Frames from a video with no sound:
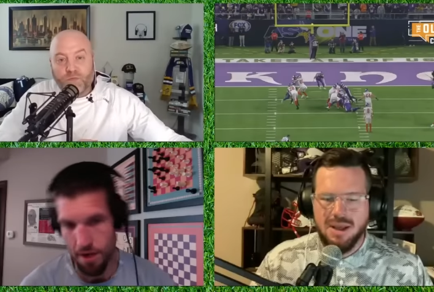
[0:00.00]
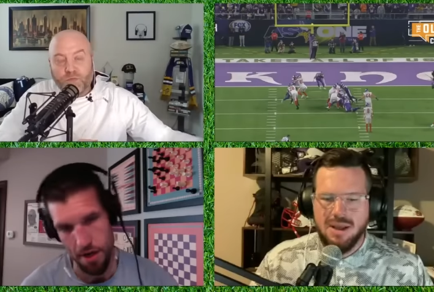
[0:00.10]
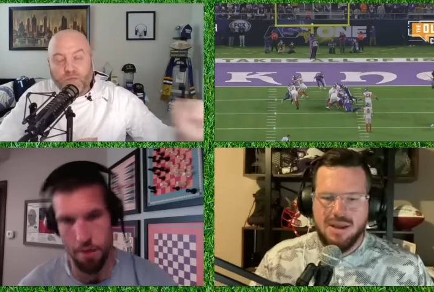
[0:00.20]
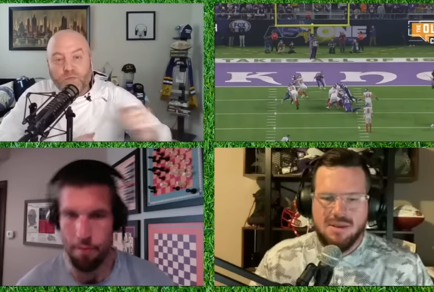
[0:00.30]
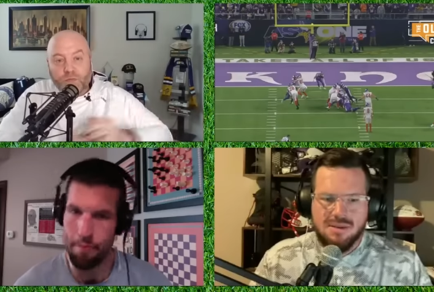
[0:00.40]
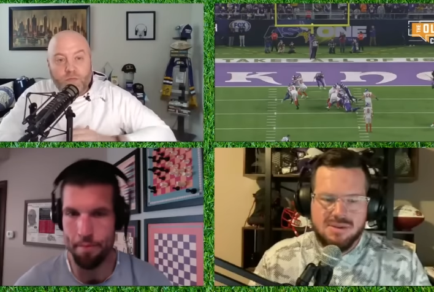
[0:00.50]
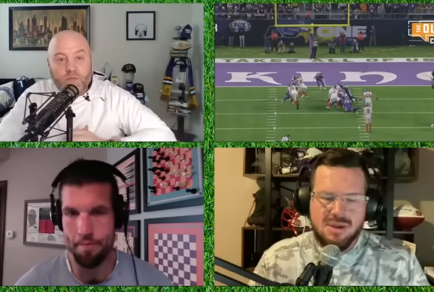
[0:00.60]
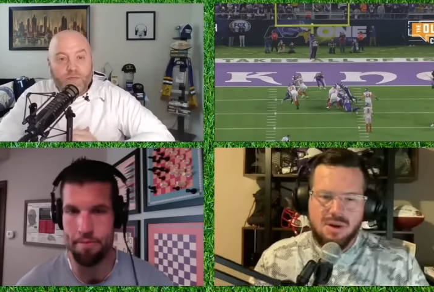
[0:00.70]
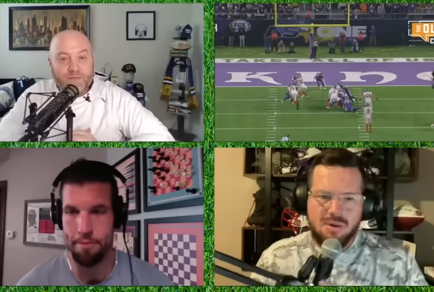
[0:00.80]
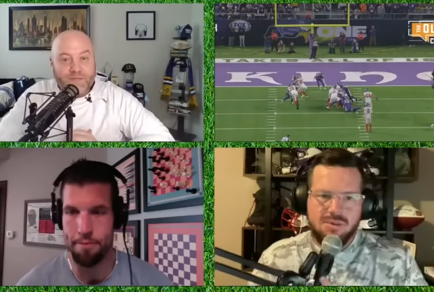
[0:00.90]
Speaker 1: go.
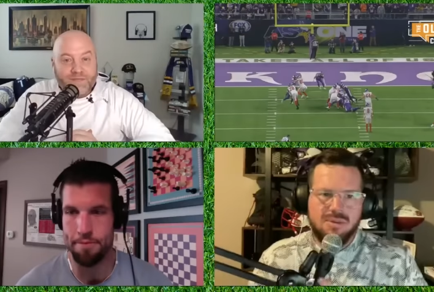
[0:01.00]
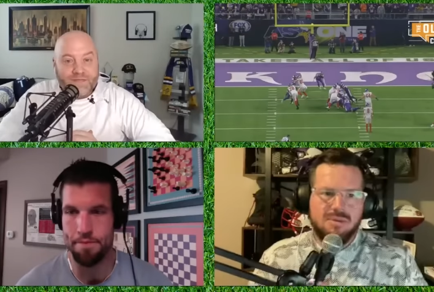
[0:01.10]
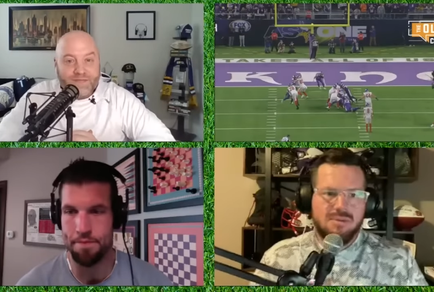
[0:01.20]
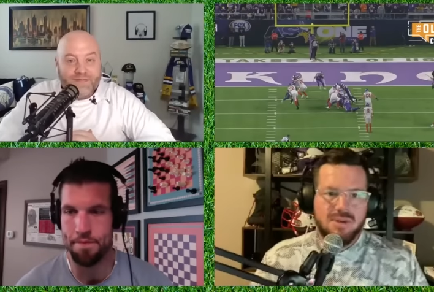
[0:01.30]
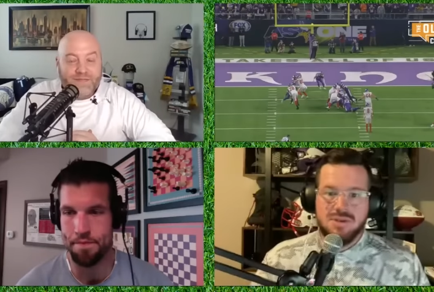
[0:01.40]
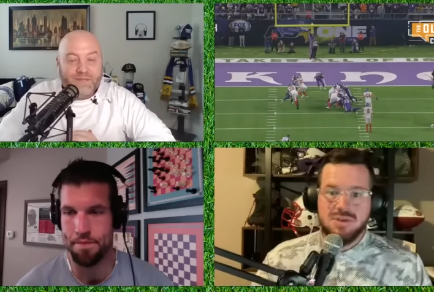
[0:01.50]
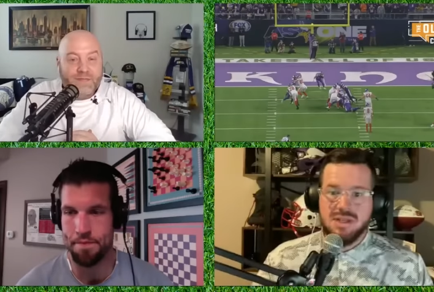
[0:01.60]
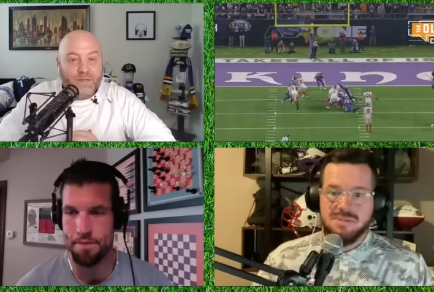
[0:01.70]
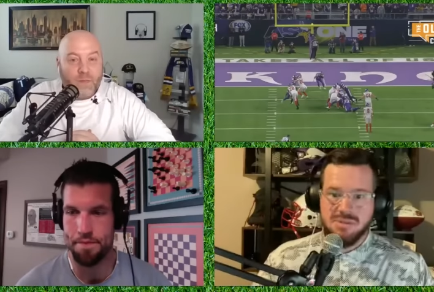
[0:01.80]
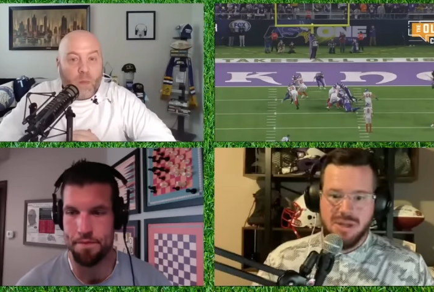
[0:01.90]
So the two
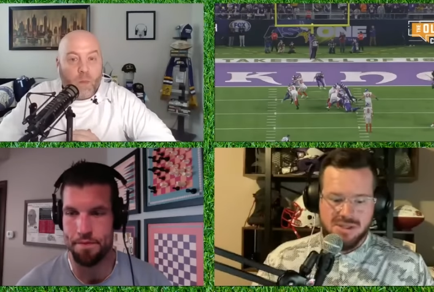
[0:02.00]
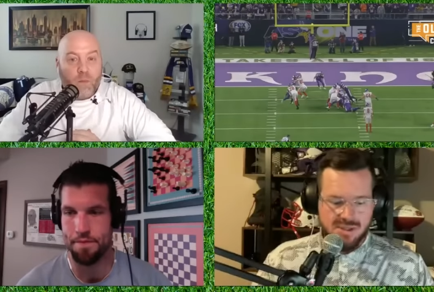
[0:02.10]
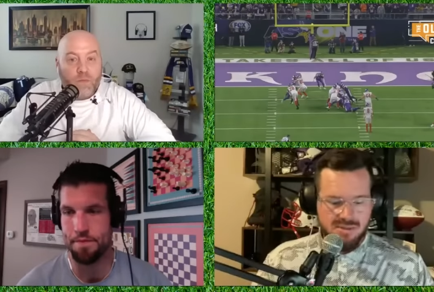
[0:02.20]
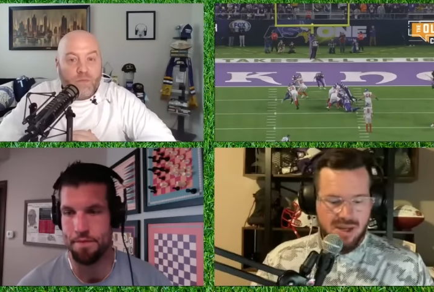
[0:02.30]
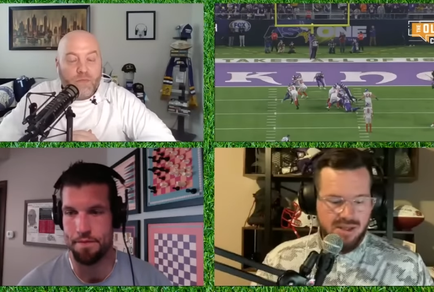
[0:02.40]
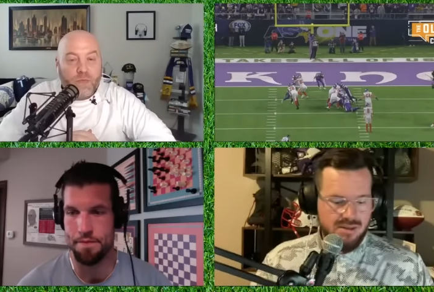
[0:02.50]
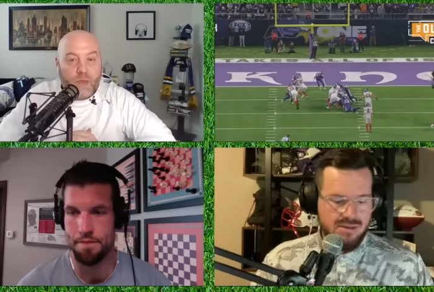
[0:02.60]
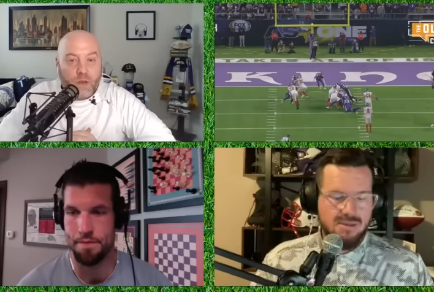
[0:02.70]
teams you mentioned, right?